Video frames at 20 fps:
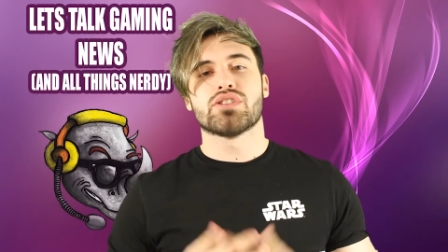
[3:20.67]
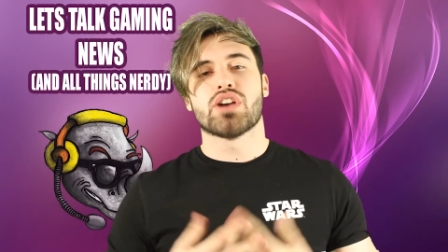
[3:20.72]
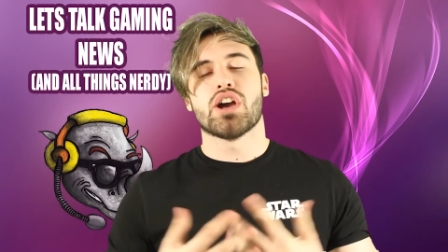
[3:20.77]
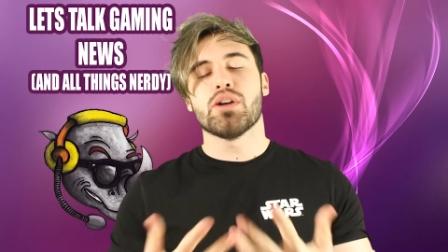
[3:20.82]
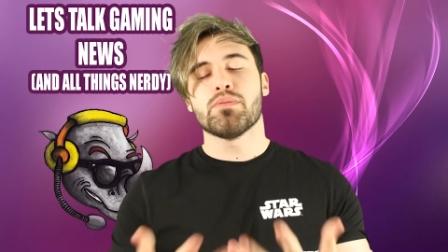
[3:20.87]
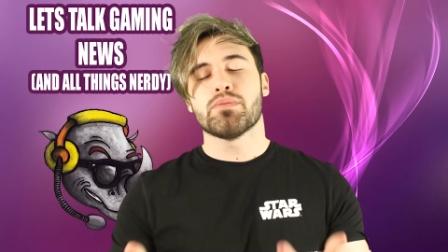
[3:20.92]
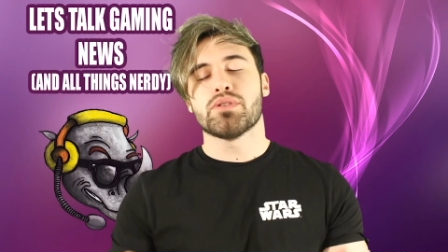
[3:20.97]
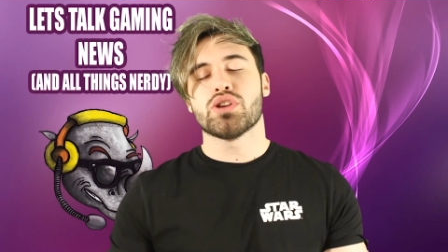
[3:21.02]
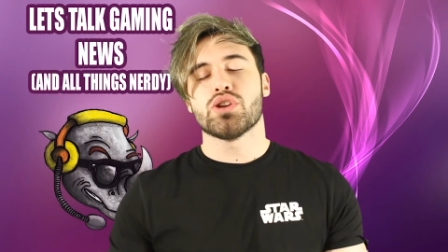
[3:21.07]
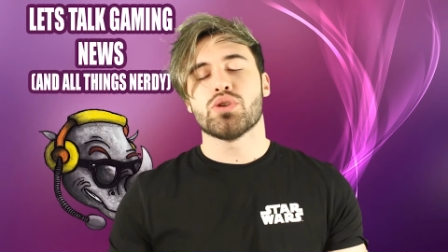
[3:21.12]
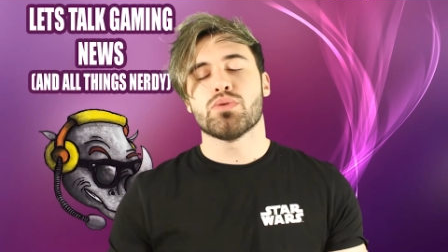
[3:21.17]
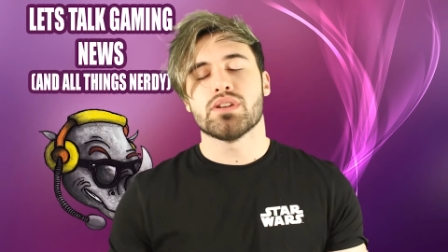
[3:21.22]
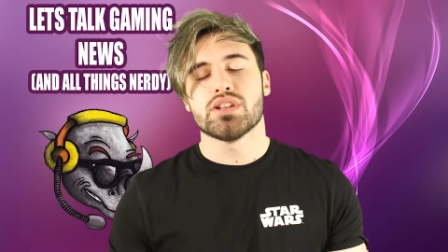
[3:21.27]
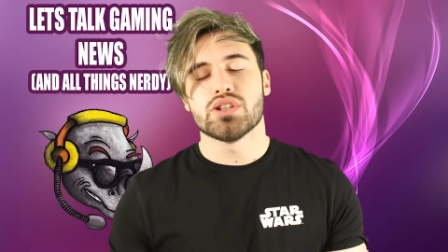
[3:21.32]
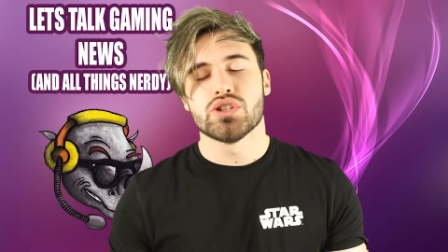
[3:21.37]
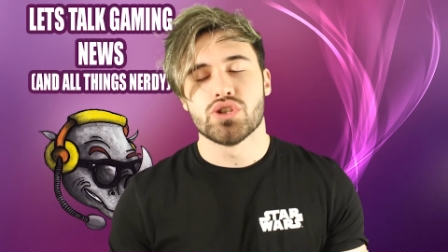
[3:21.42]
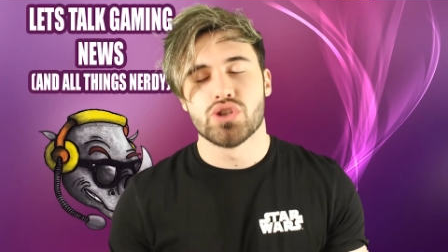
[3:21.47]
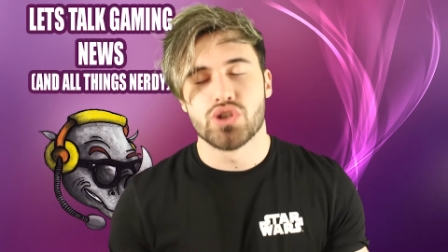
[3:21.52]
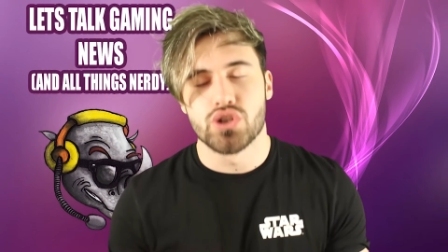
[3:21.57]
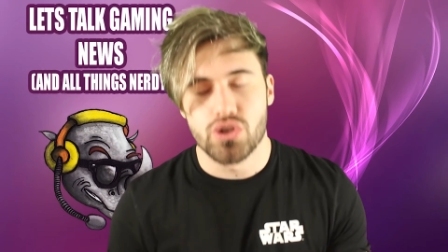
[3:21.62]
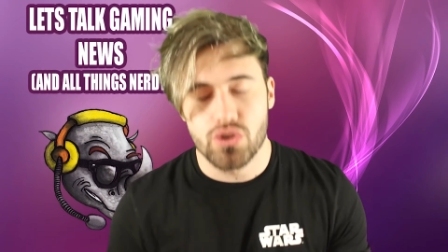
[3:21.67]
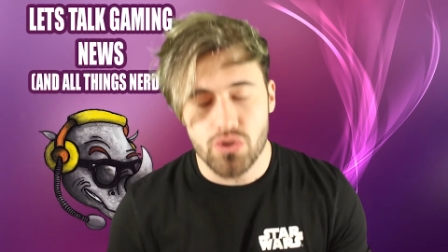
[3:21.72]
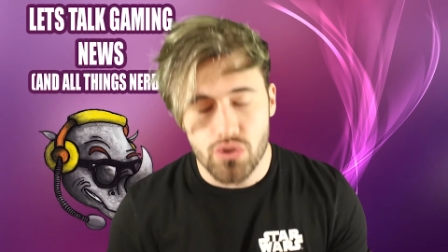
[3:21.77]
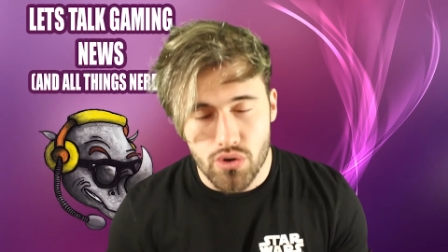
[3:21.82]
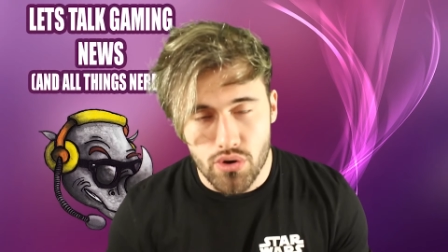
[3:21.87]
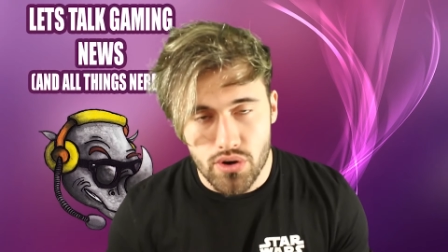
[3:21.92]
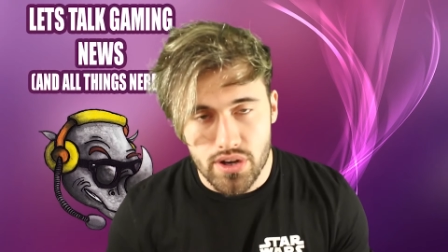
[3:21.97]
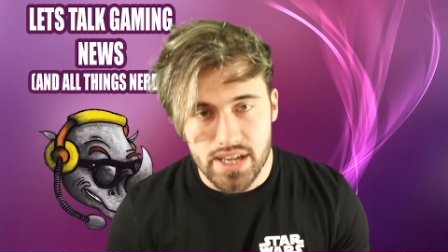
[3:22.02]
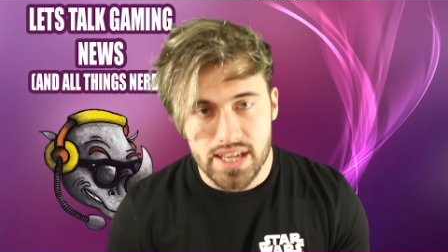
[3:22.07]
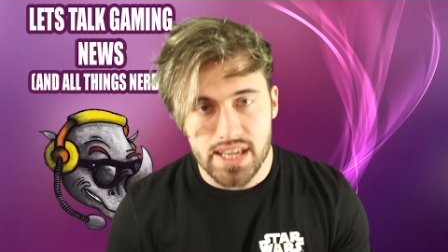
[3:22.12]
I hope that you
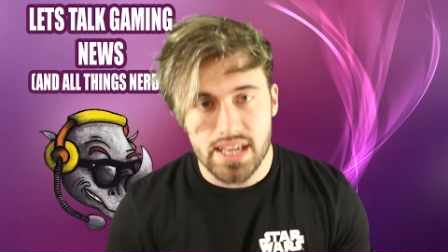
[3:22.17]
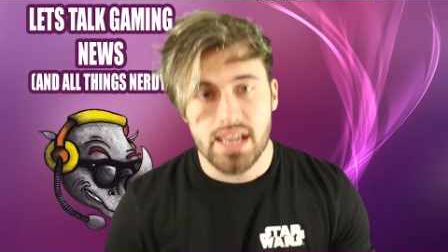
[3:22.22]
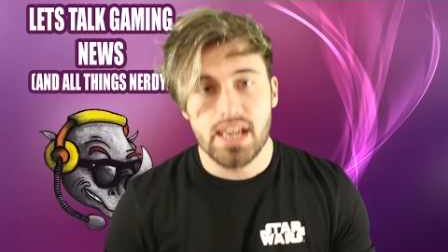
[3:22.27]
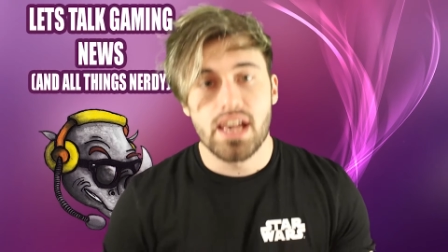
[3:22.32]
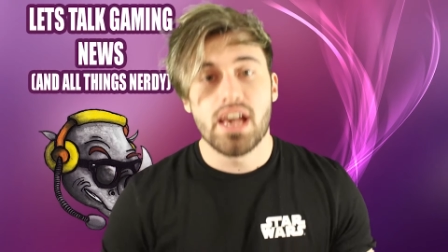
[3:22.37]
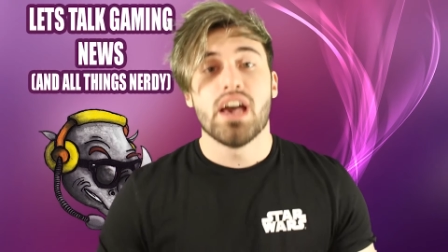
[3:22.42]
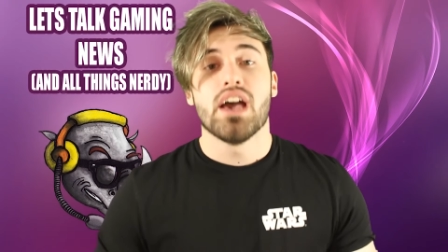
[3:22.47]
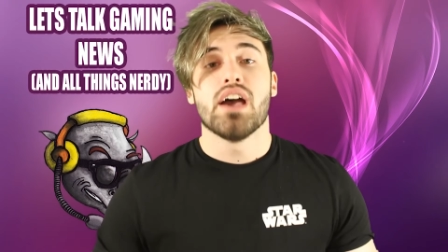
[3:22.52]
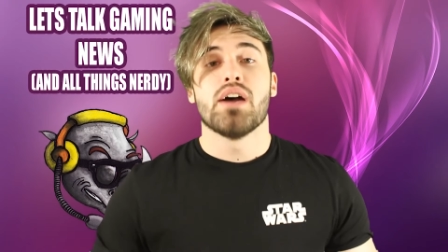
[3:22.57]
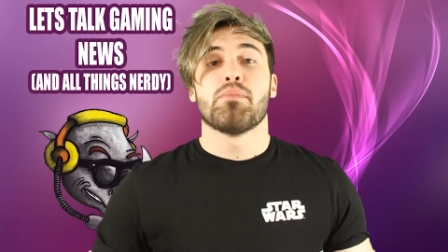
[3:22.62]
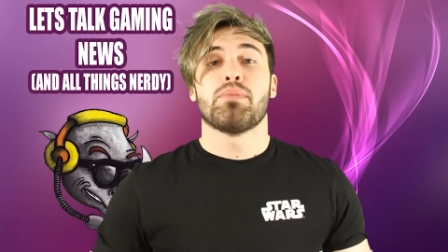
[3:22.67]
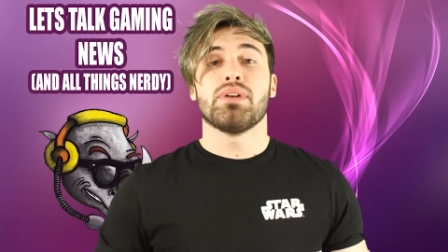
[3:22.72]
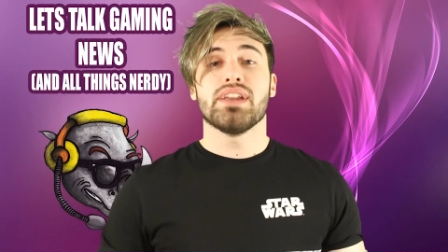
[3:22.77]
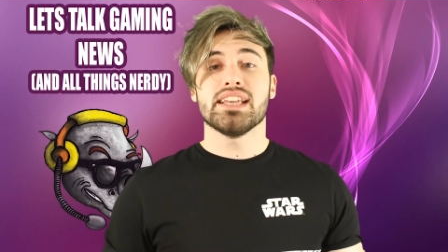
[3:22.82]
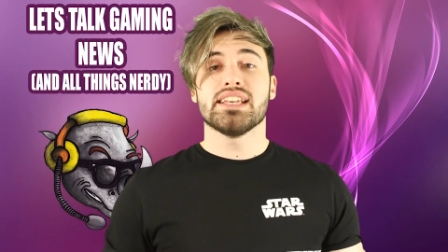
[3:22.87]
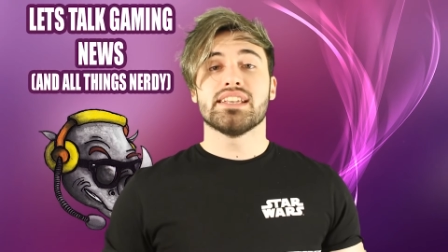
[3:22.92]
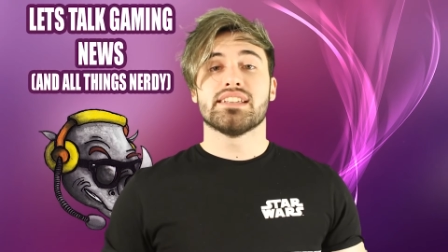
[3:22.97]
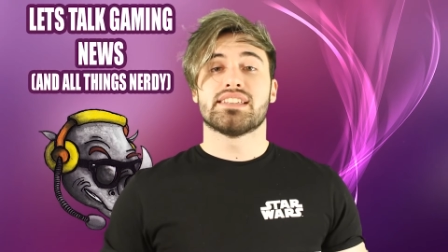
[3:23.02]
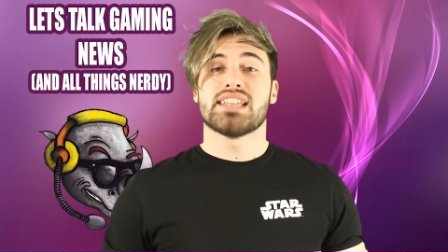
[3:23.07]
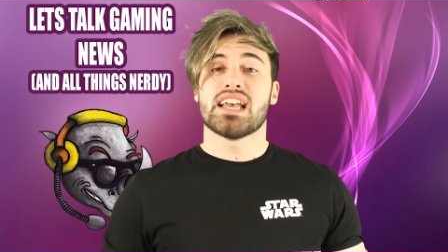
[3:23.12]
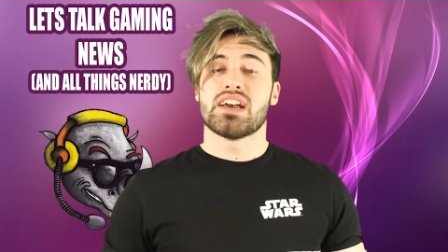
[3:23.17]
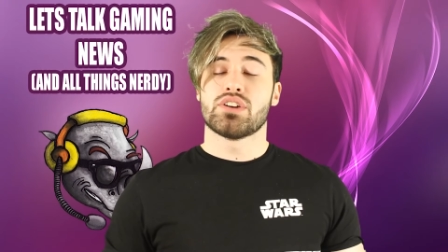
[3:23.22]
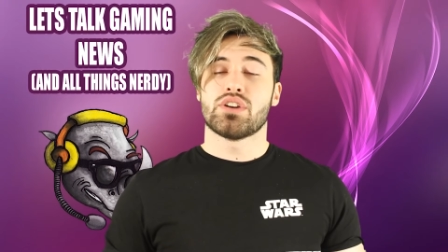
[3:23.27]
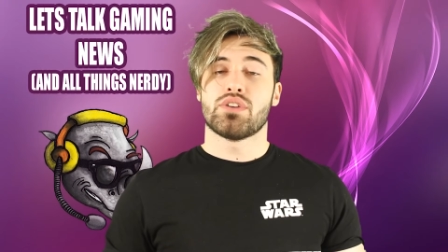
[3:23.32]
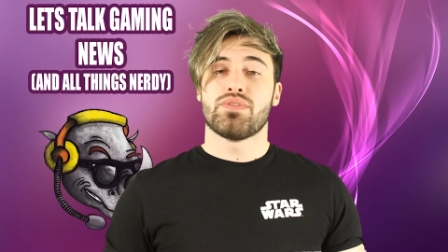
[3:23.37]
enjoy. Please sound